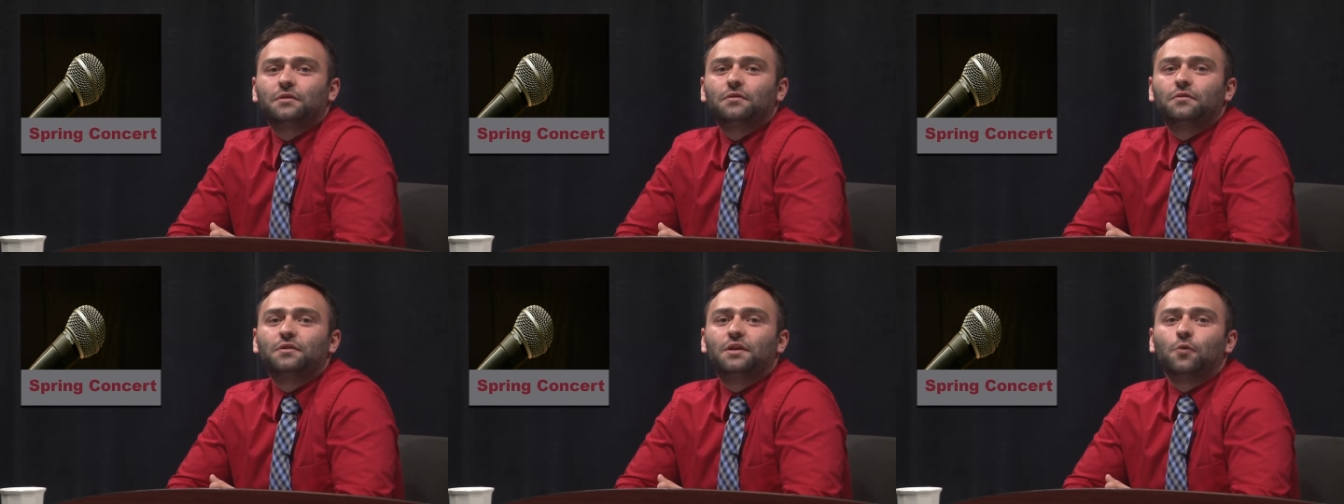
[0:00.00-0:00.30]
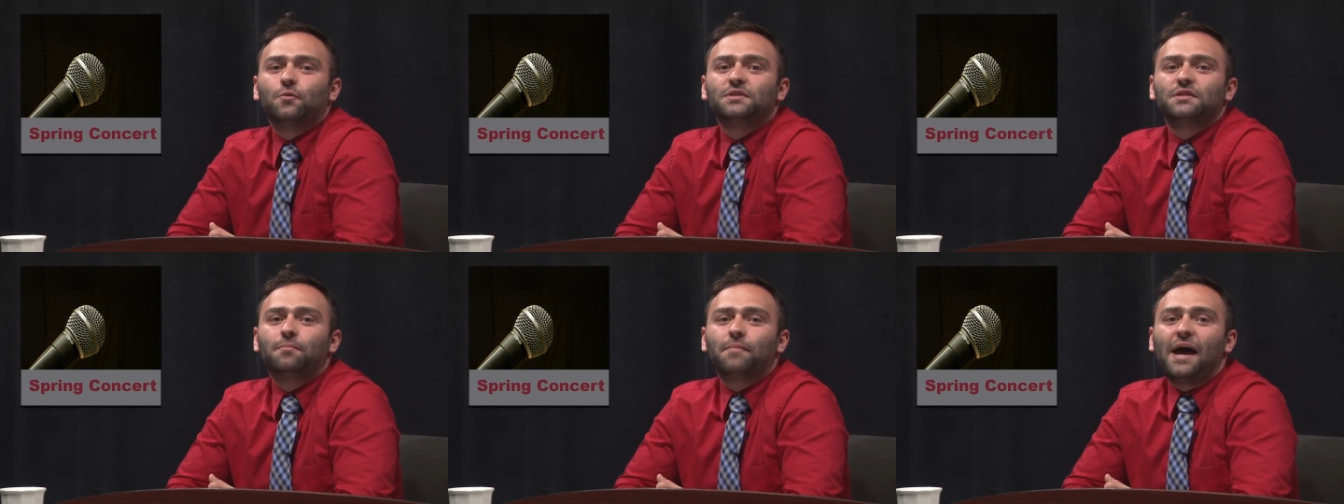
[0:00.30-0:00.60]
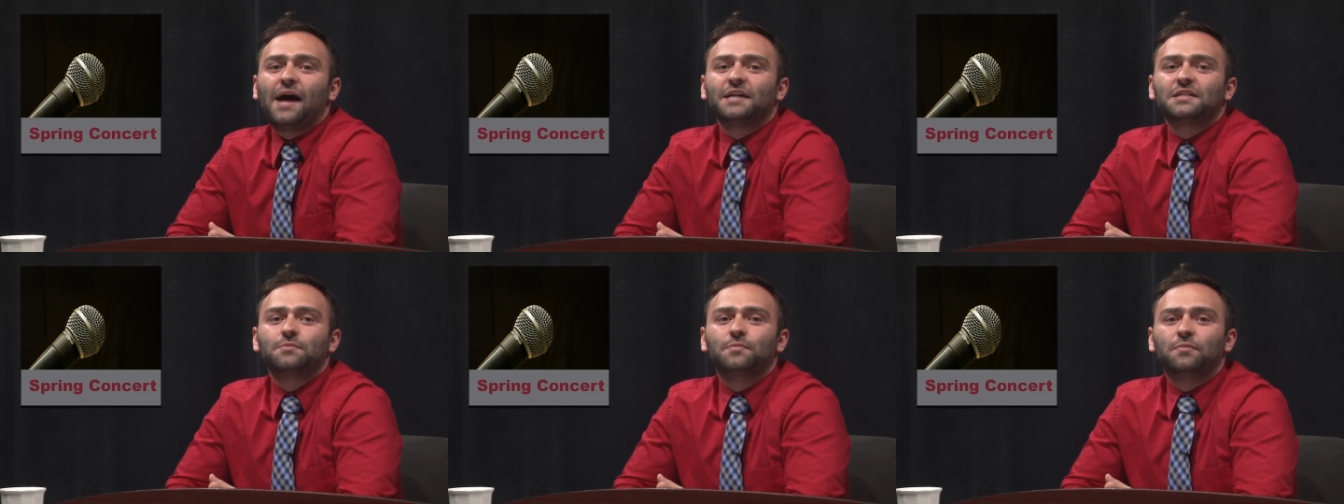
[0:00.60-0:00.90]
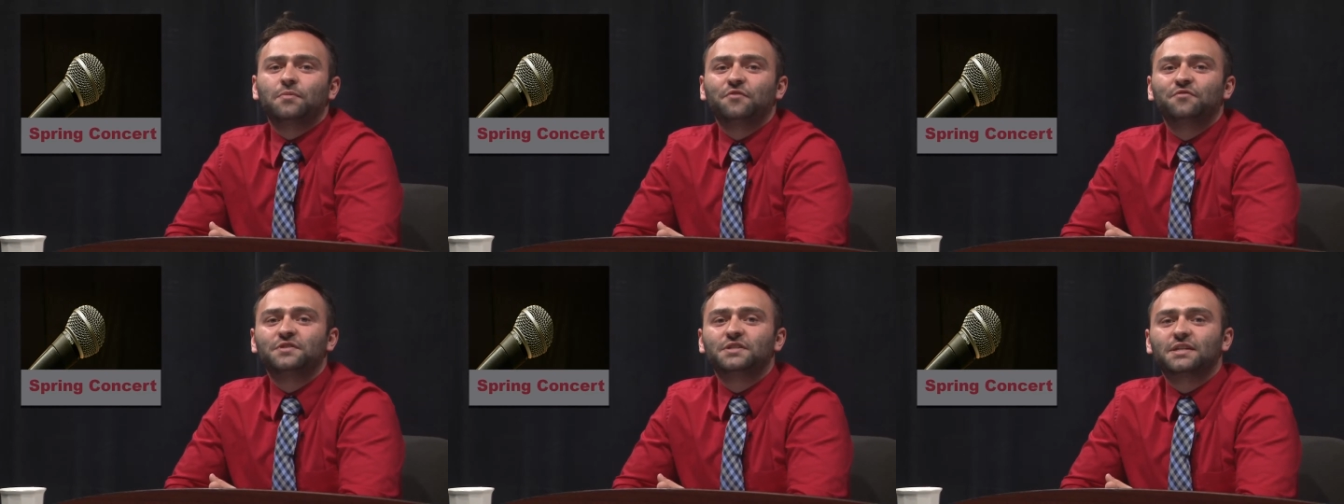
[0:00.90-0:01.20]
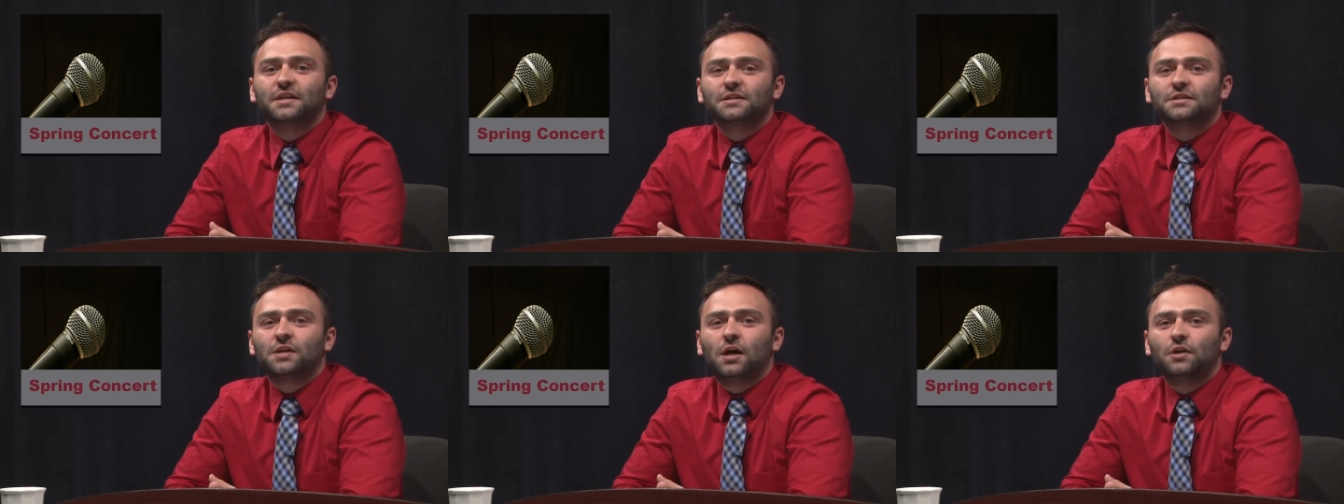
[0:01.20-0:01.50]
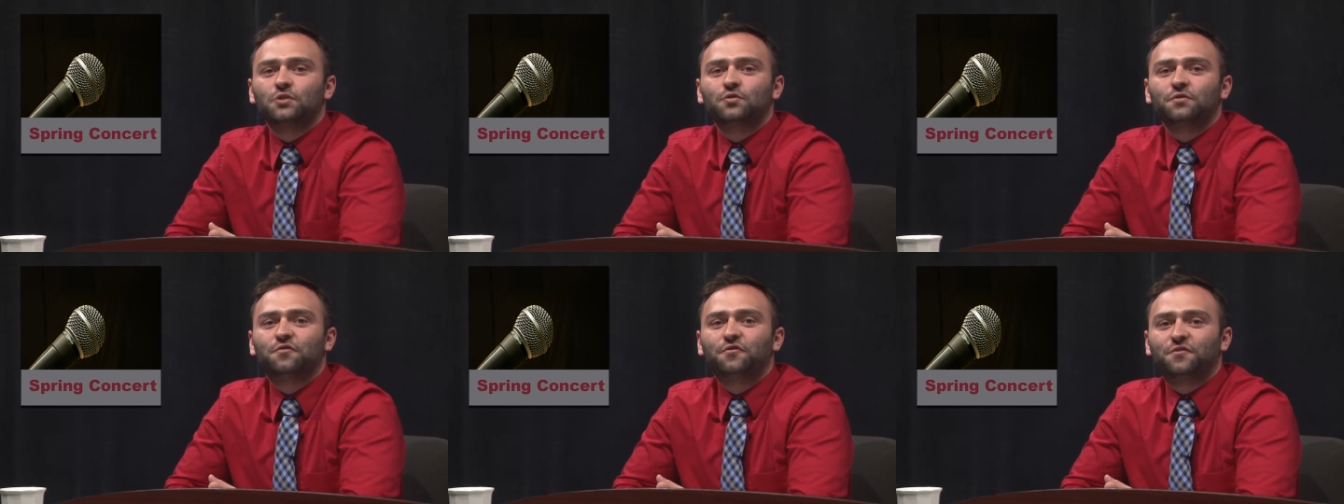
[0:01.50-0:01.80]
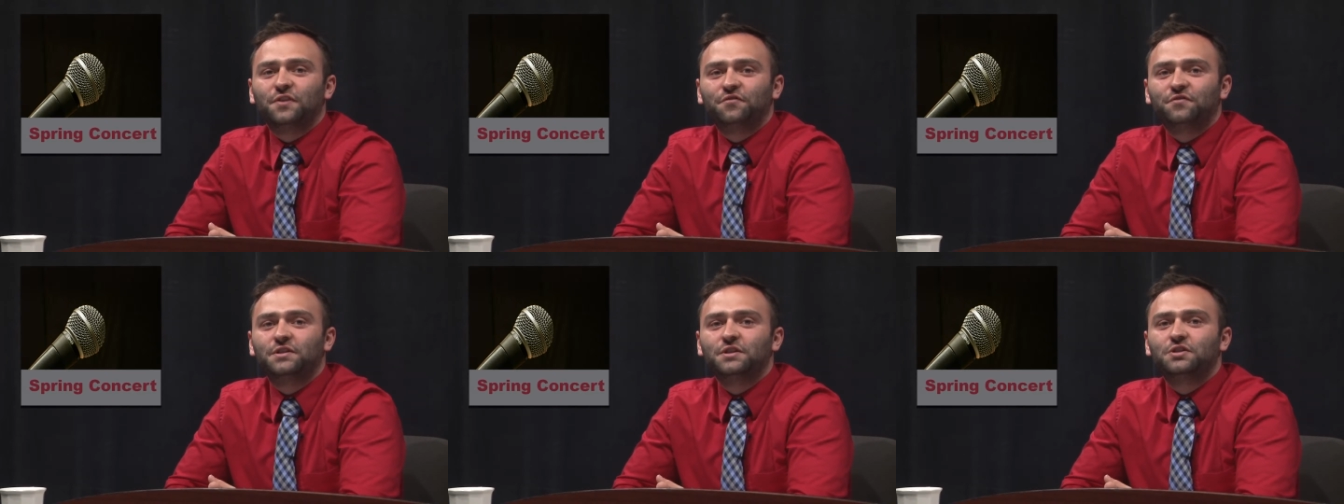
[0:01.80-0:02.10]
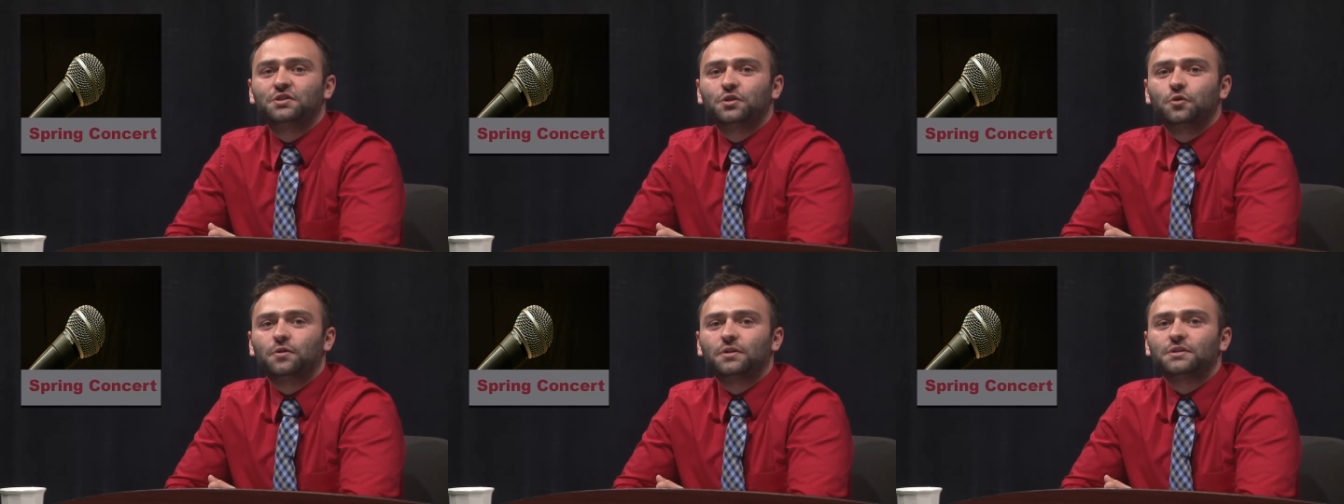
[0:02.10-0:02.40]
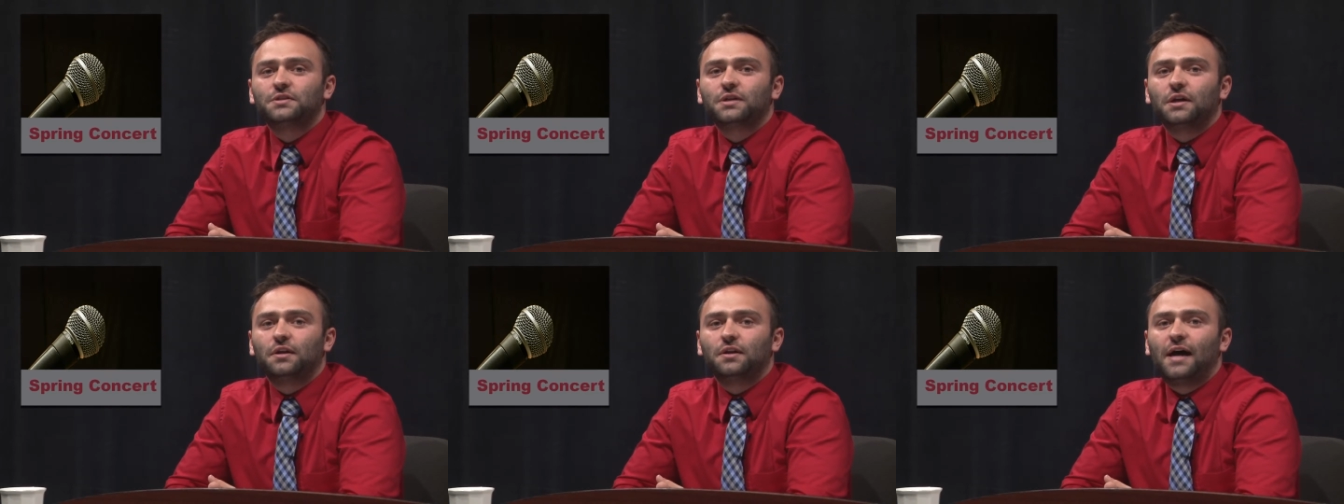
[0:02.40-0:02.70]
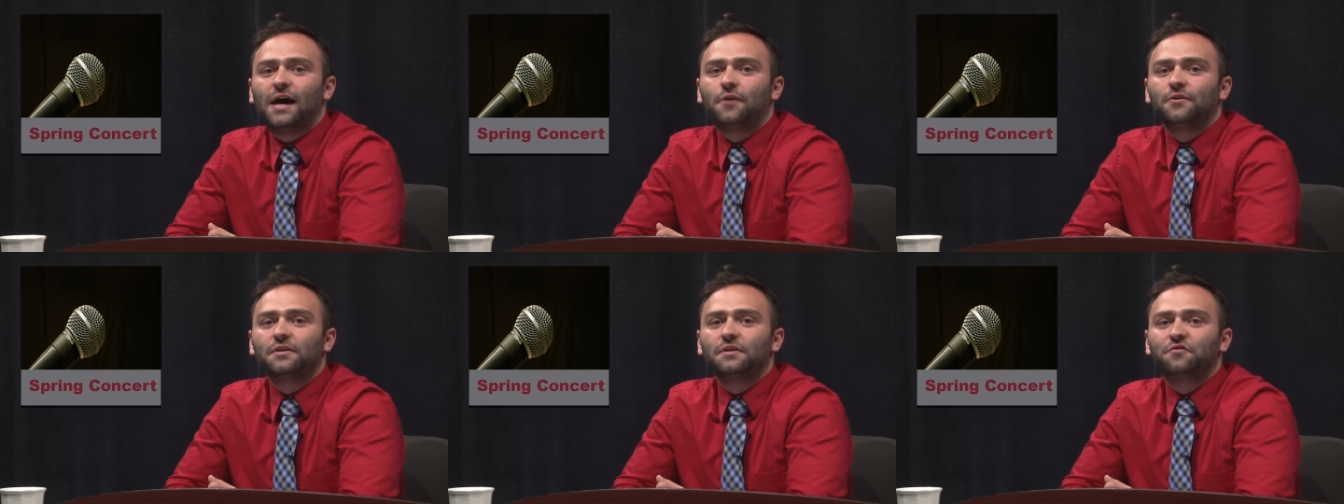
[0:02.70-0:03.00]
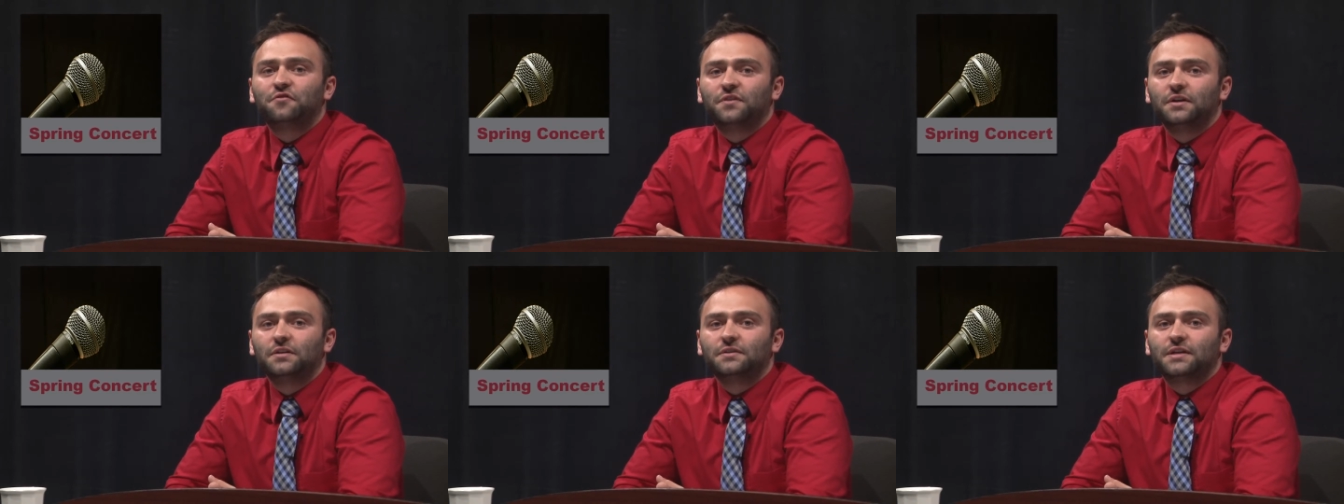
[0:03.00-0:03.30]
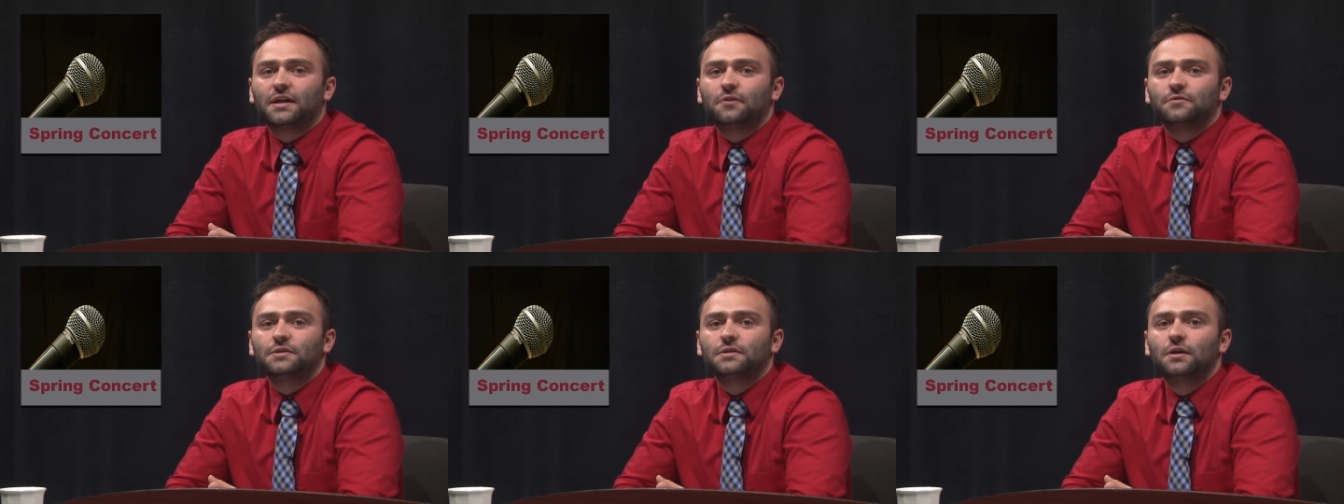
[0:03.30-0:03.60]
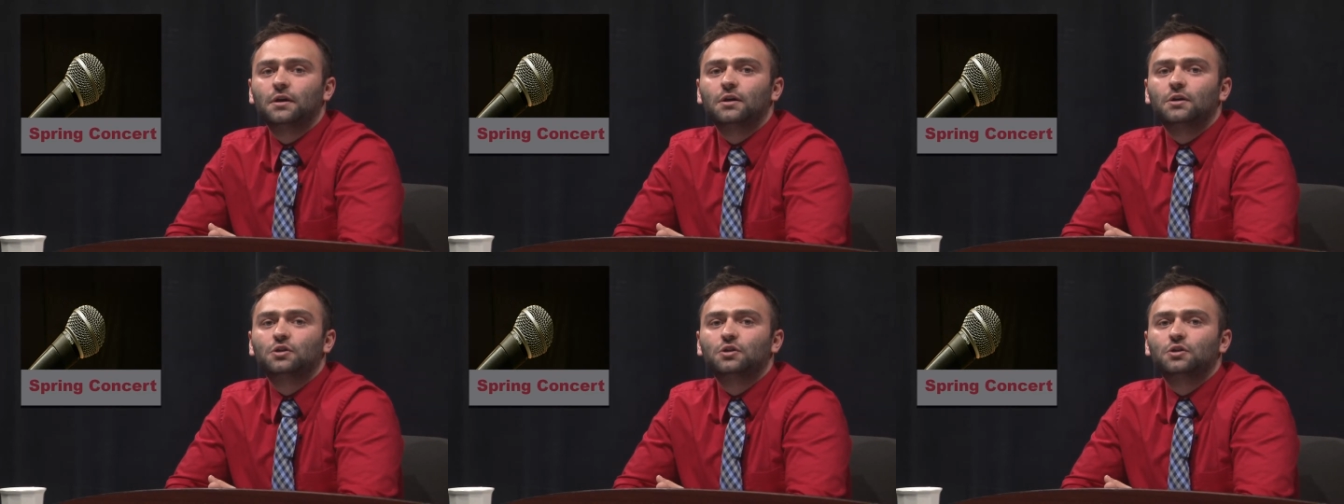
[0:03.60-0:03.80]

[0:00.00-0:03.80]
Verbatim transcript: There was a maximum of 650 students allowed in the fieldhouse.